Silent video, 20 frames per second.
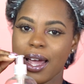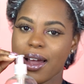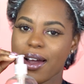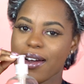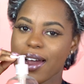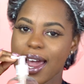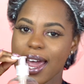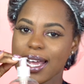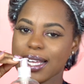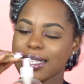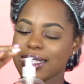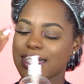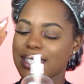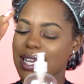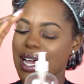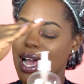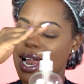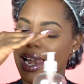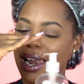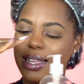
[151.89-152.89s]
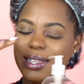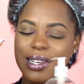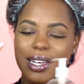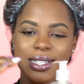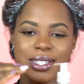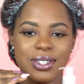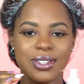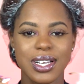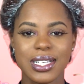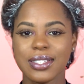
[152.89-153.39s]
Right, a lot of
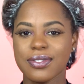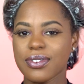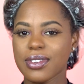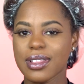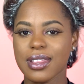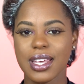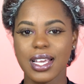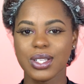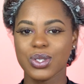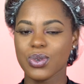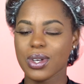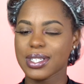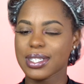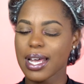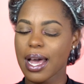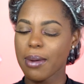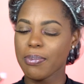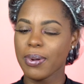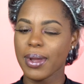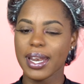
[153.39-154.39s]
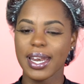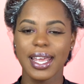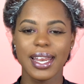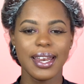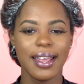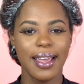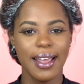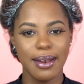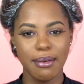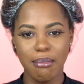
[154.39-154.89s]
stressful things was
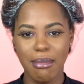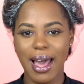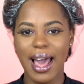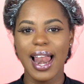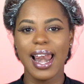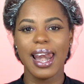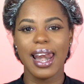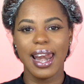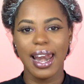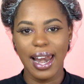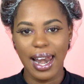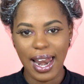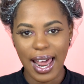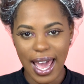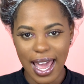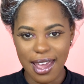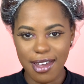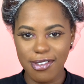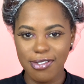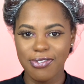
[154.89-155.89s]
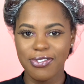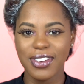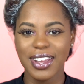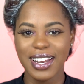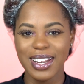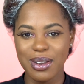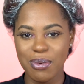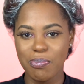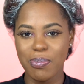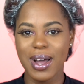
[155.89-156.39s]
happening in my life
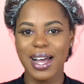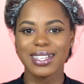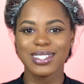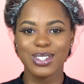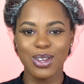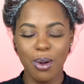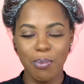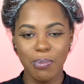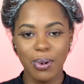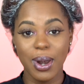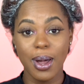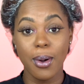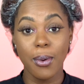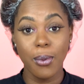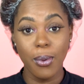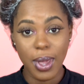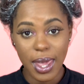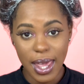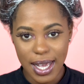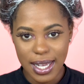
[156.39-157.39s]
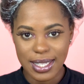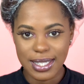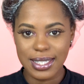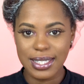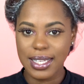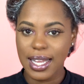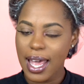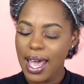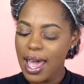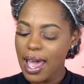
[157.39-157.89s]
in the past couple of weeks.
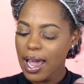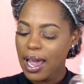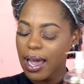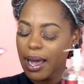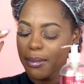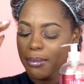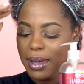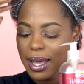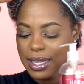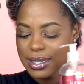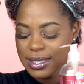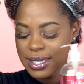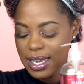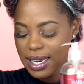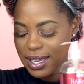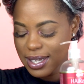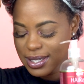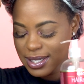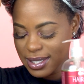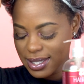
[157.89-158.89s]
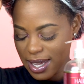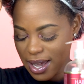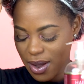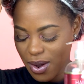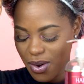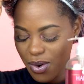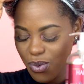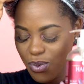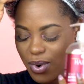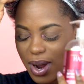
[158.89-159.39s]
I may tell you,
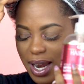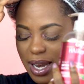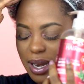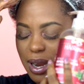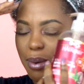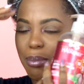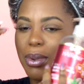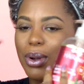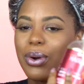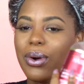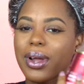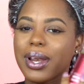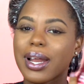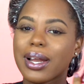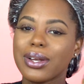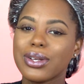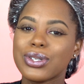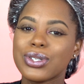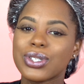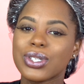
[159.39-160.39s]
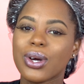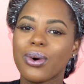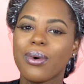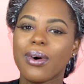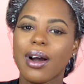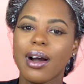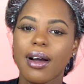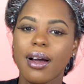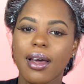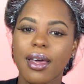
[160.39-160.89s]
say when I'm going to the
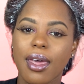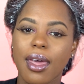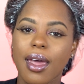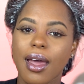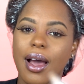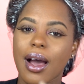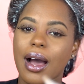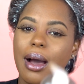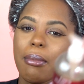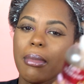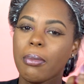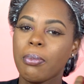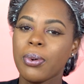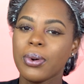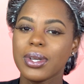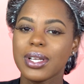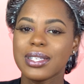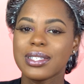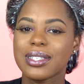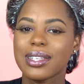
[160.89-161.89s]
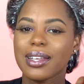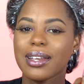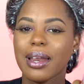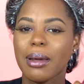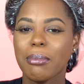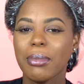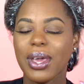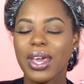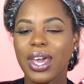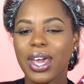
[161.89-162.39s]
shower, I'm gonna put this in
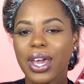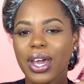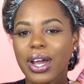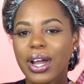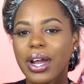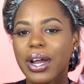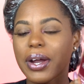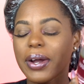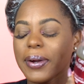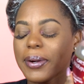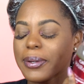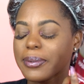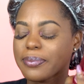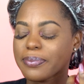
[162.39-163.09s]
my hair.